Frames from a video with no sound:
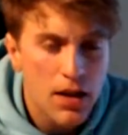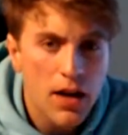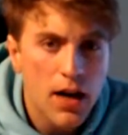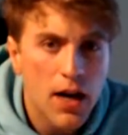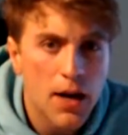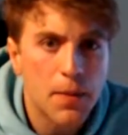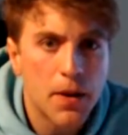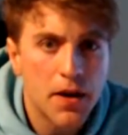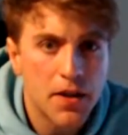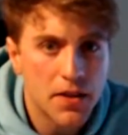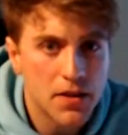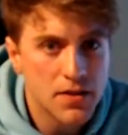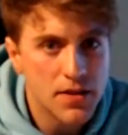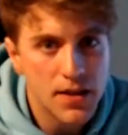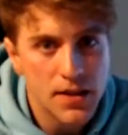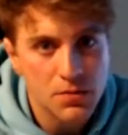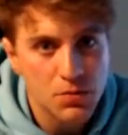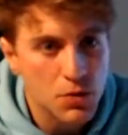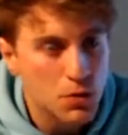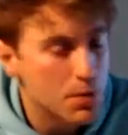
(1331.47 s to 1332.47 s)

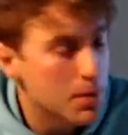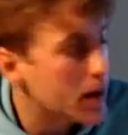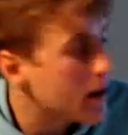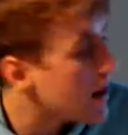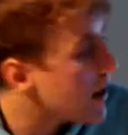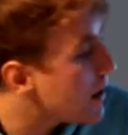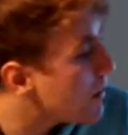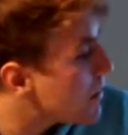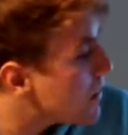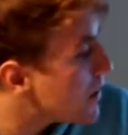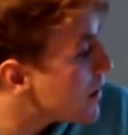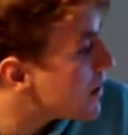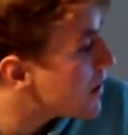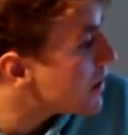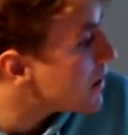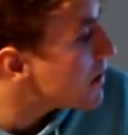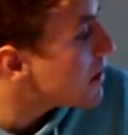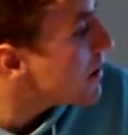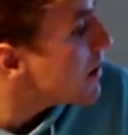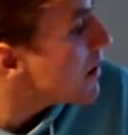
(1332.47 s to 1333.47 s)
hypothesize what might happen here.